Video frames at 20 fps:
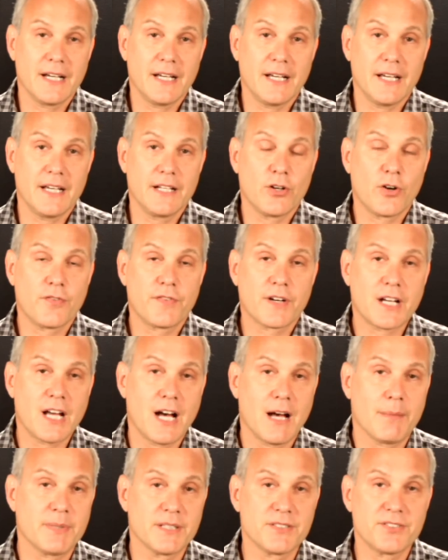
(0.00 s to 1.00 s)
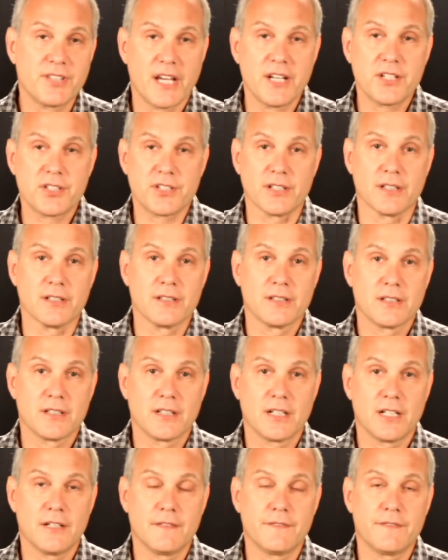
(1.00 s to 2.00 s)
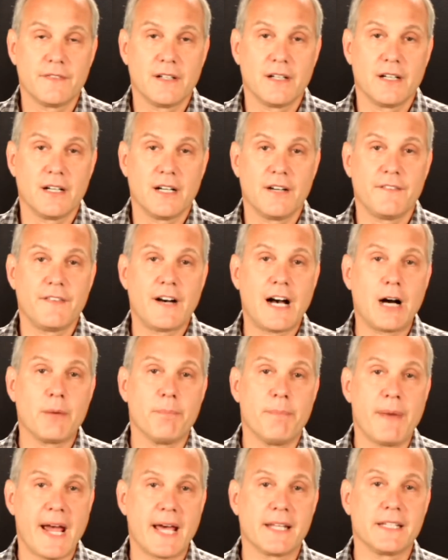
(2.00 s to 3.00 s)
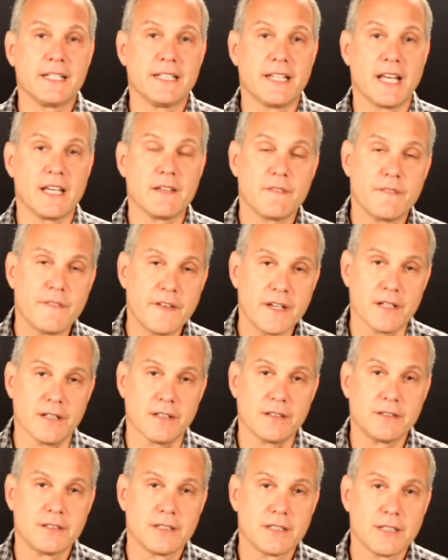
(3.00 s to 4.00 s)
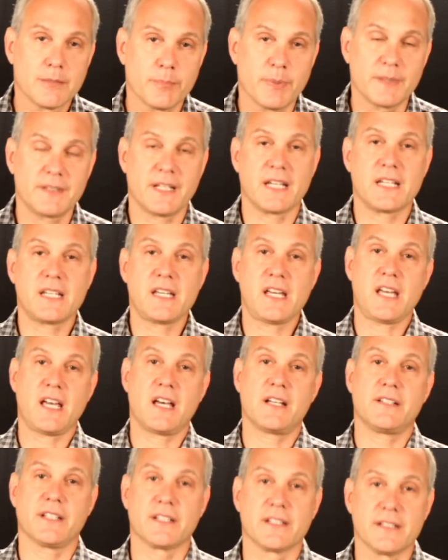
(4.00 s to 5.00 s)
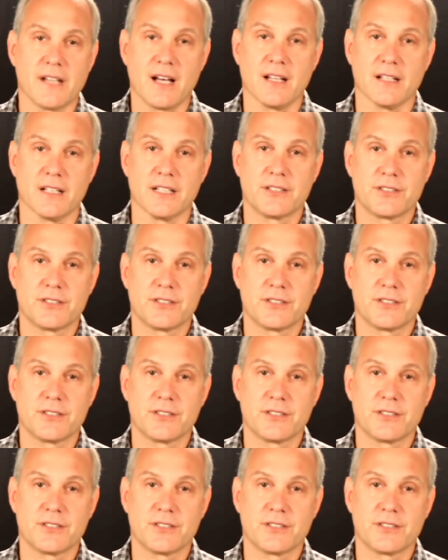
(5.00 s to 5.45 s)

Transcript: an overcompensation of, of how badly they feel, but they can't acknowledge.